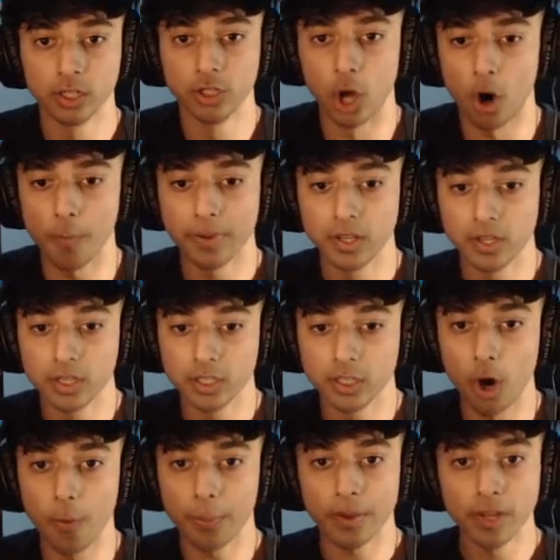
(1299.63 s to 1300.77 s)
Nope,
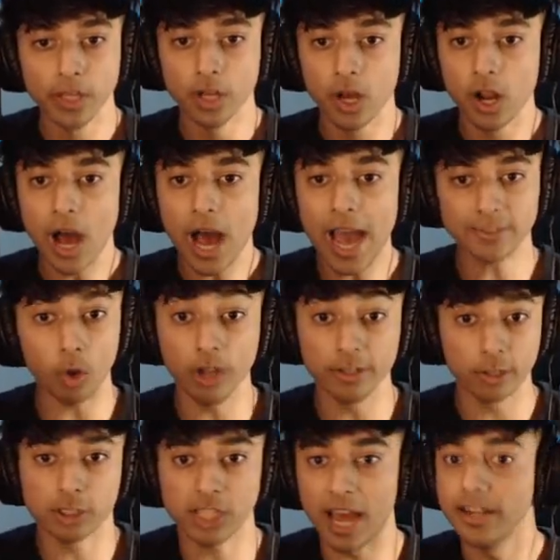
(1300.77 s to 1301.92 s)
nope, I don't
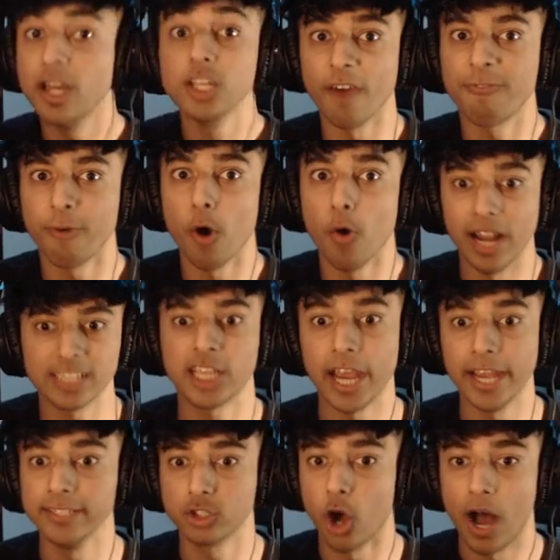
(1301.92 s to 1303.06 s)
understand. You're throwing a
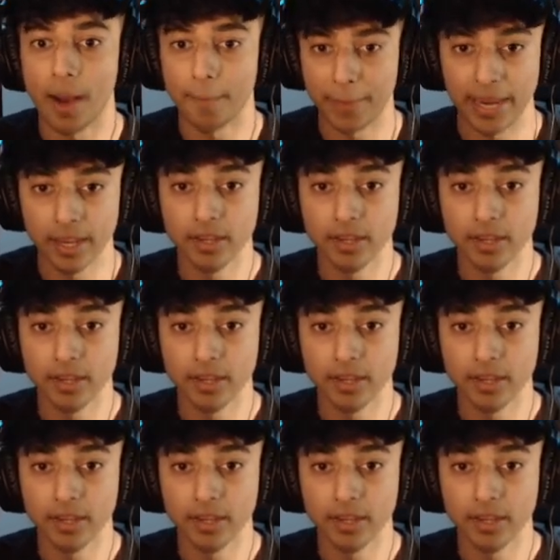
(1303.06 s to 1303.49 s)
chainsaw at me.